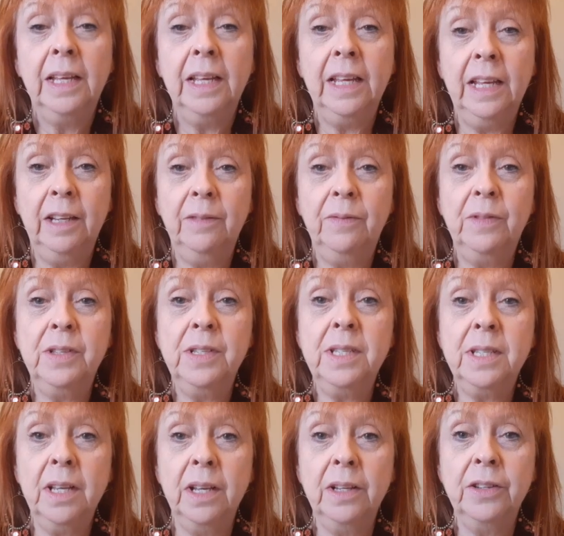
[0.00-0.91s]
If the
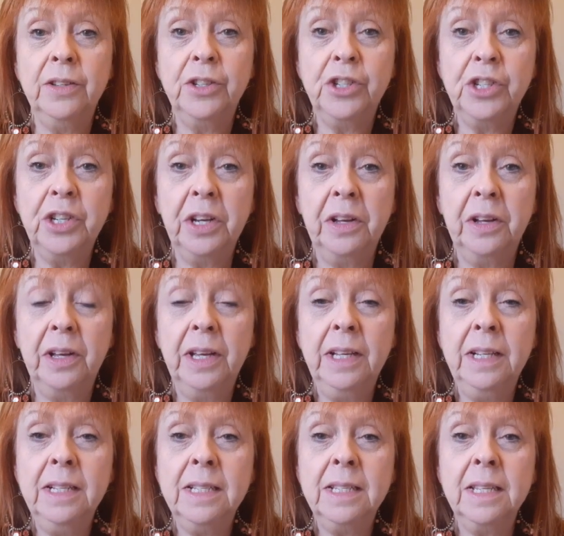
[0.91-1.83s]
sun
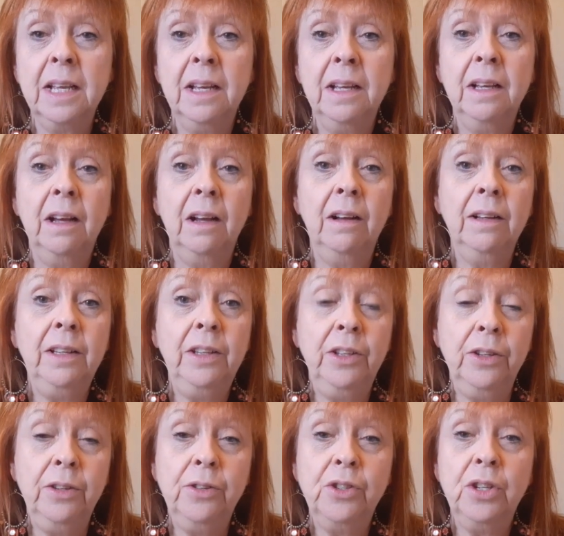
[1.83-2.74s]
shines, I
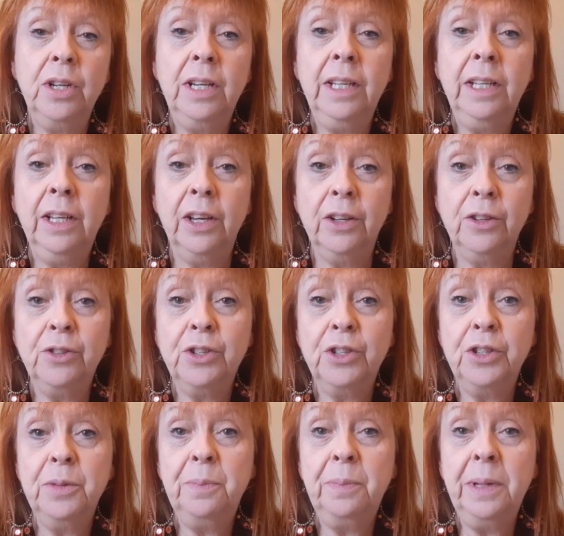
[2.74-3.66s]
usually go to
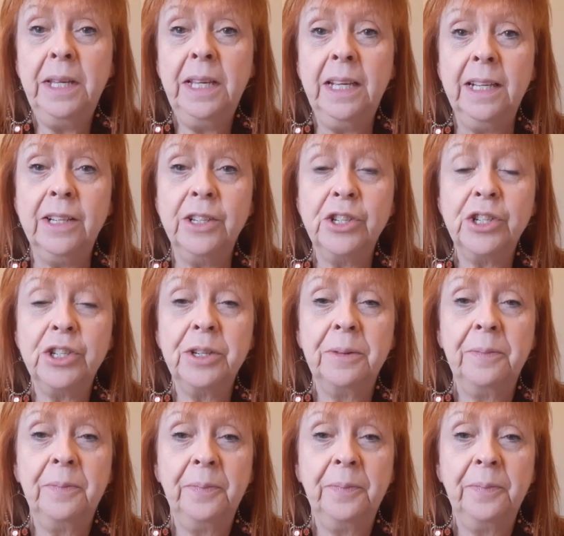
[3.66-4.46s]
the beach.